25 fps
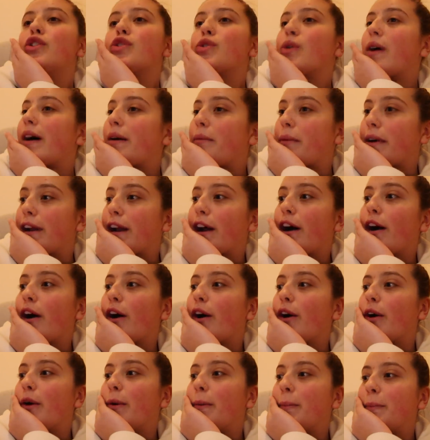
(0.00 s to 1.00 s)
So I went
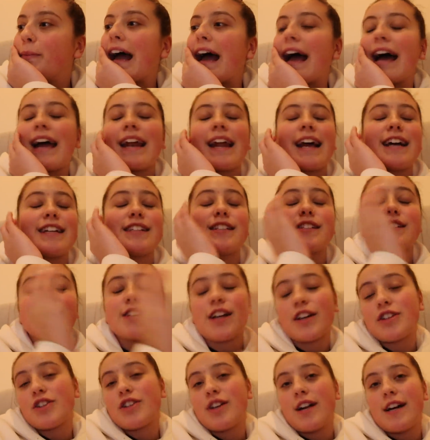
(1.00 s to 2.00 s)
home and I had
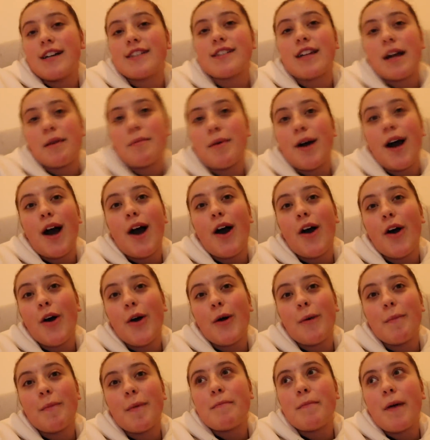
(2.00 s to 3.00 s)
such a nice time at
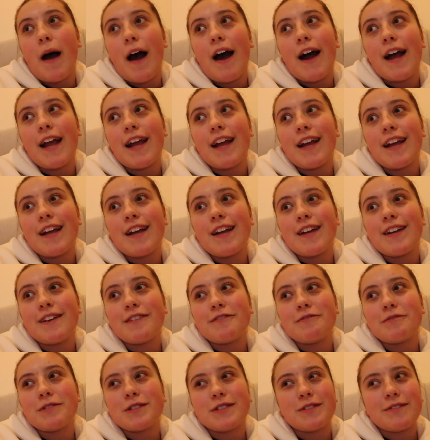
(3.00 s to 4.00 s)
home, but
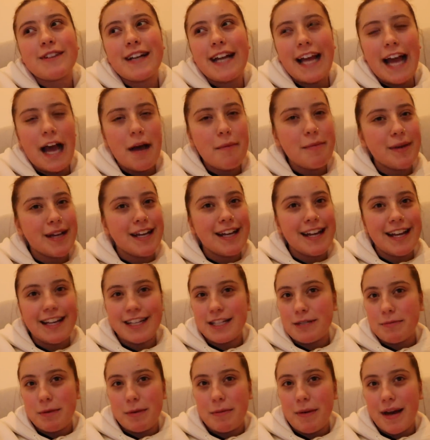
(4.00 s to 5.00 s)
I was really happy,
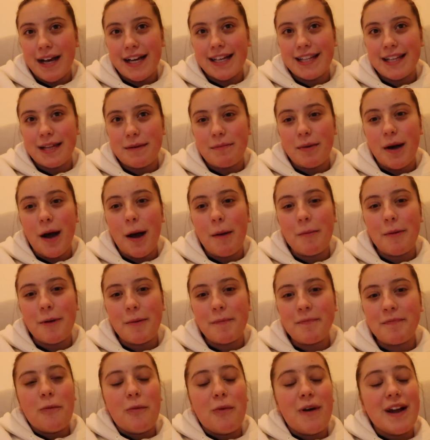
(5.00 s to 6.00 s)
like, to be back at the
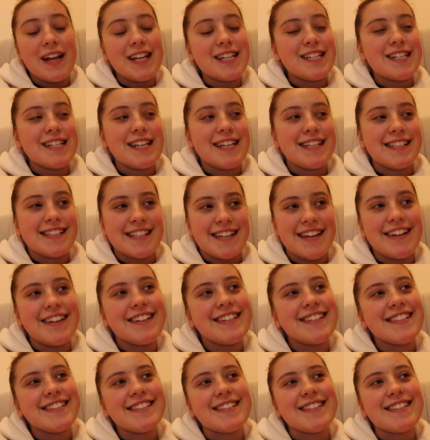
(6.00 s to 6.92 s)
apartment, which is good.